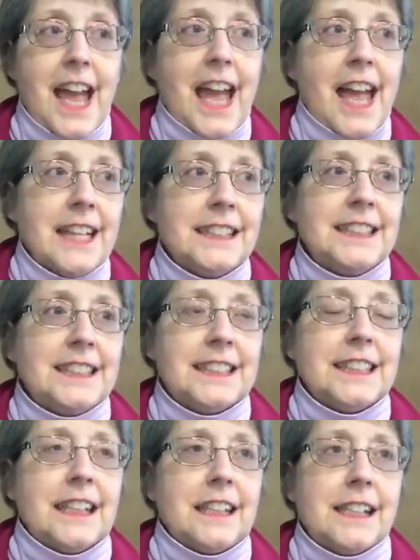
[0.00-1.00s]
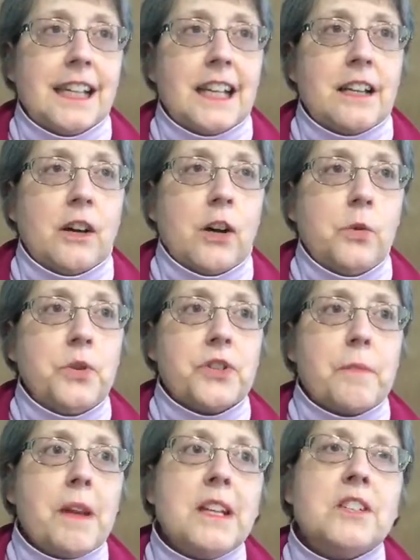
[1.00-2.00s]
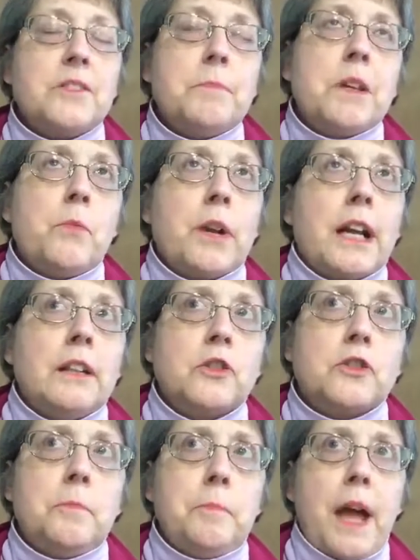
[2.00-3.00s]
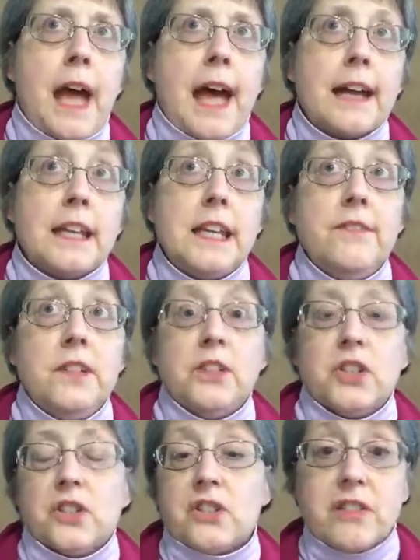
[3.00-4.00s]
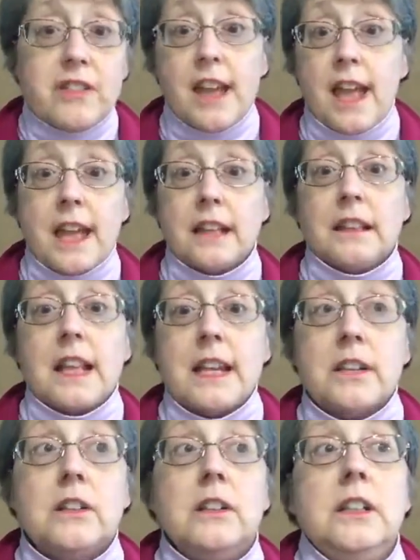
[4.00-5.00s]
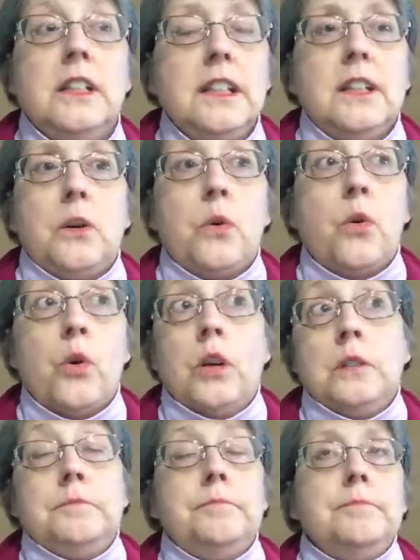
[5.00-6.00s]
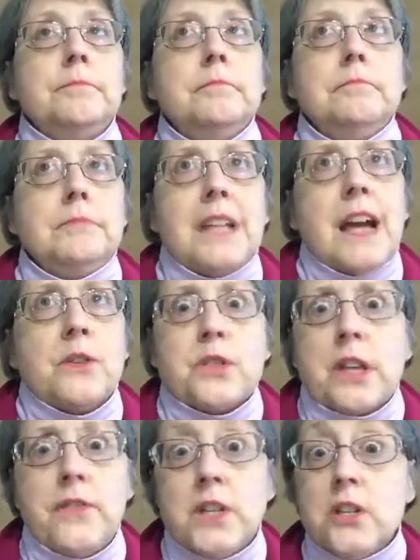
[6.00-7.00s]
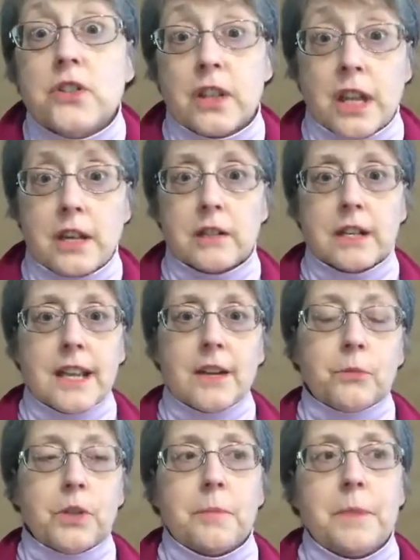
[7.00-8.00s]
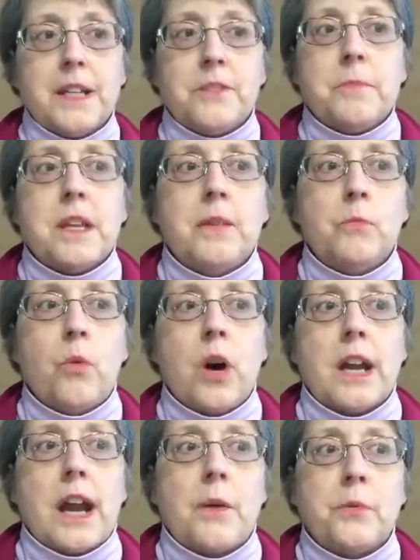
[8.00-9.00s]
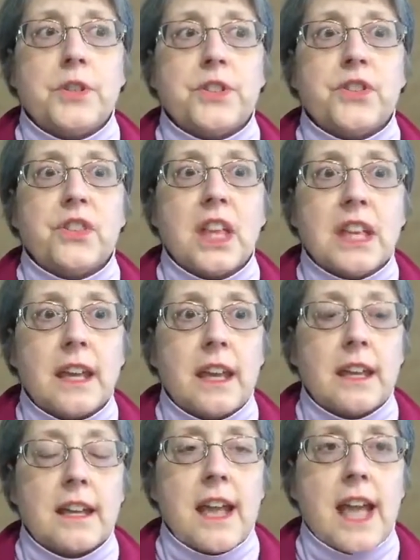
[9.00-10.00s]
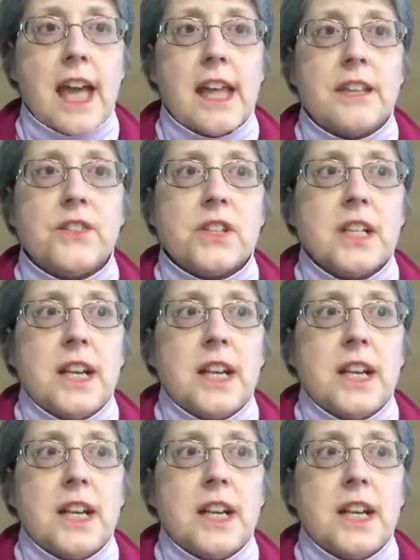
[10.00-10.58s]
And it always amazed me when I looked back, even just a day later, or now 7 years later, it would amaze me what I was thinking and